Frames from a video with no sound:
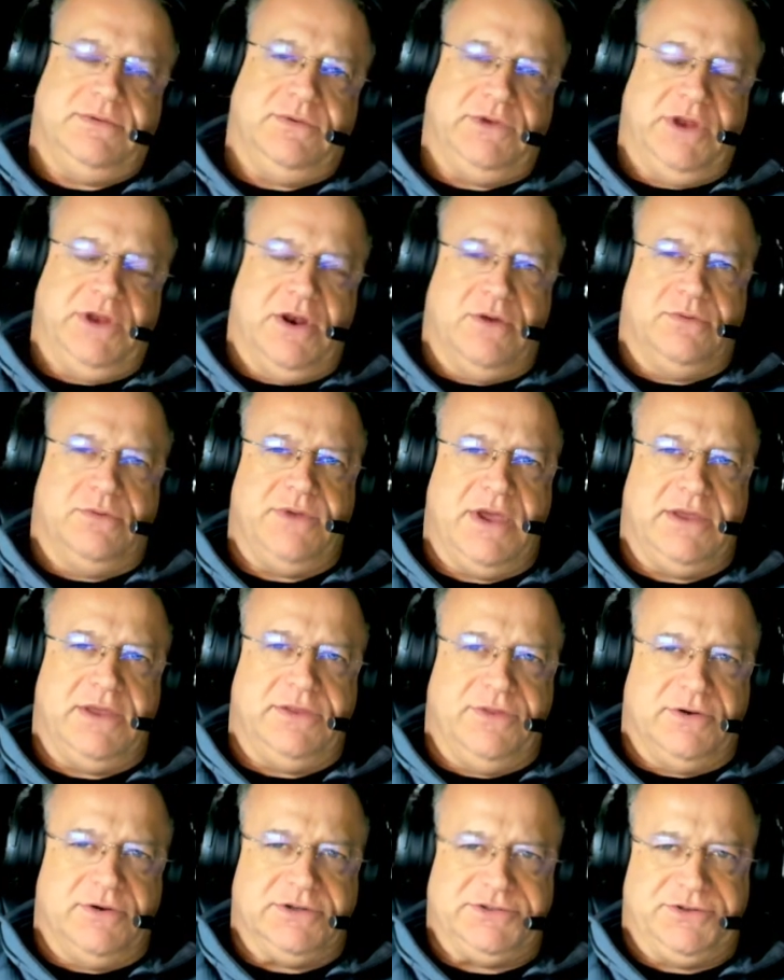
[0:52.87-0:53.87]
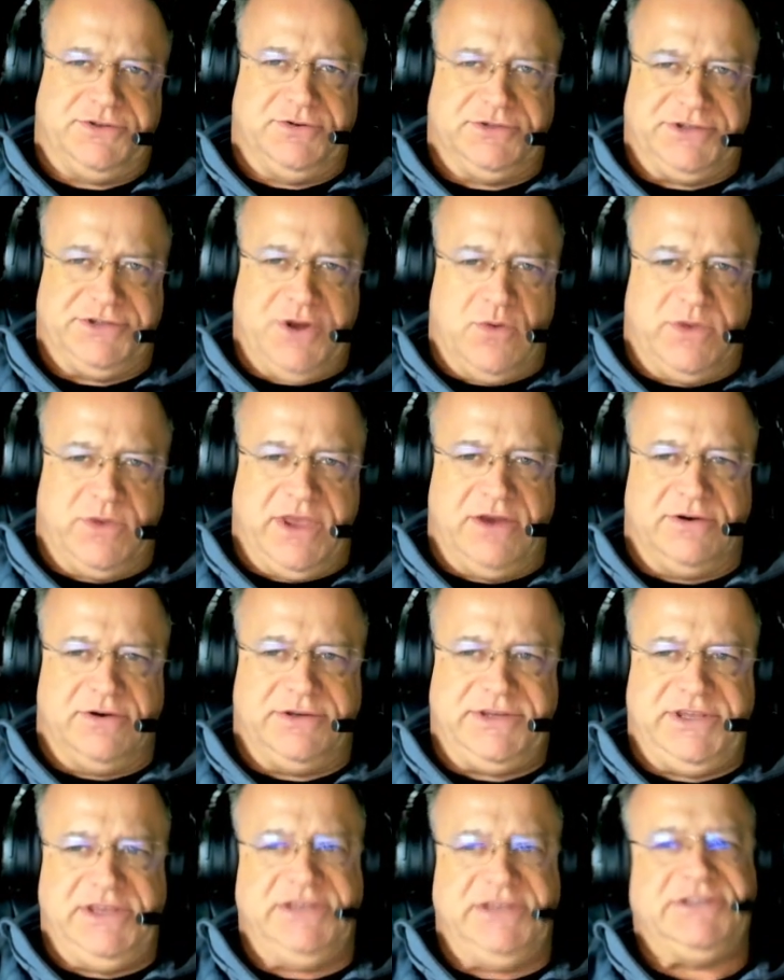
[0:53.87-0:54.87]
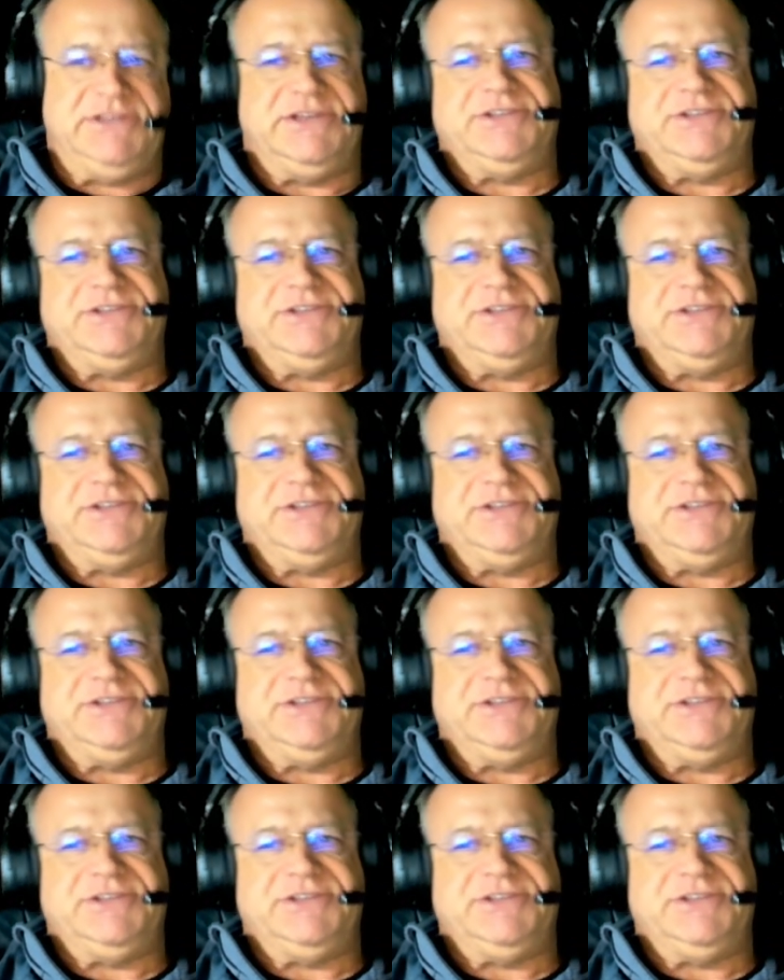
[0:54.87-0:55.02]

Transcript: Not there's no guarantees.